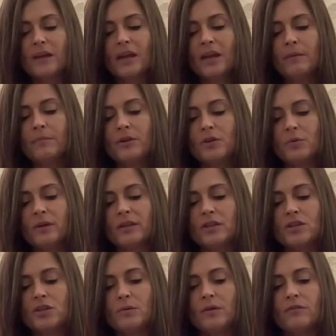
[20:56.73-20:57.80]
between the
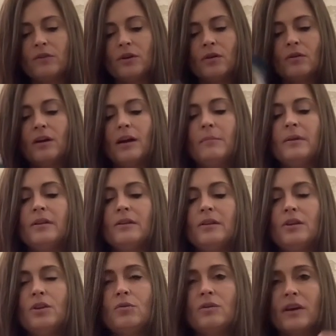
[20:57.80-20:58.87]
two of you. I mean,
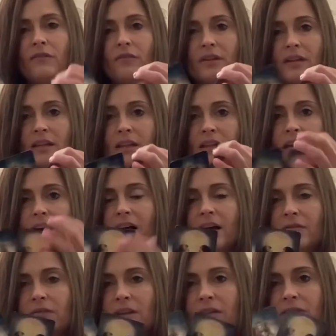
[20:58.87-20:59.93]
you definitely
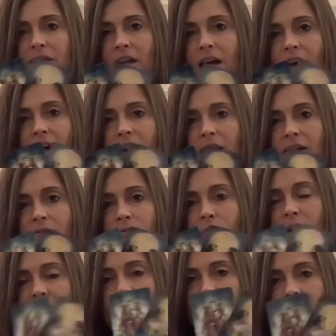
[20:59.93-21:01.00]
love
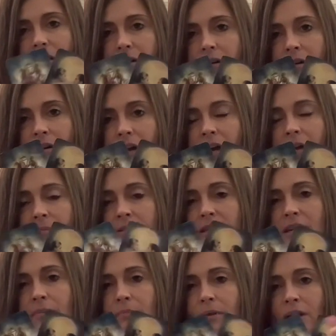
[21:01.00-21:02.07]
one another
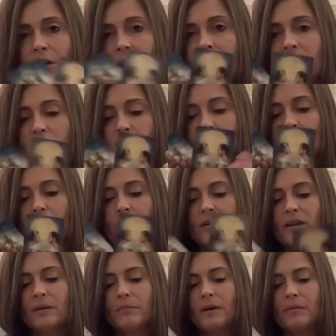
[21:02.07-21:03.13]
deeply. You have a strong
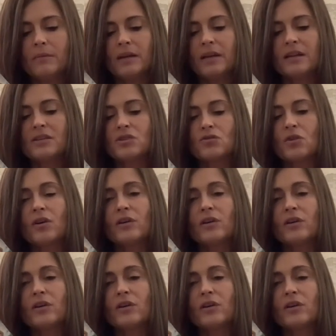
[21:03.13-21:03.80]
commitment, a strong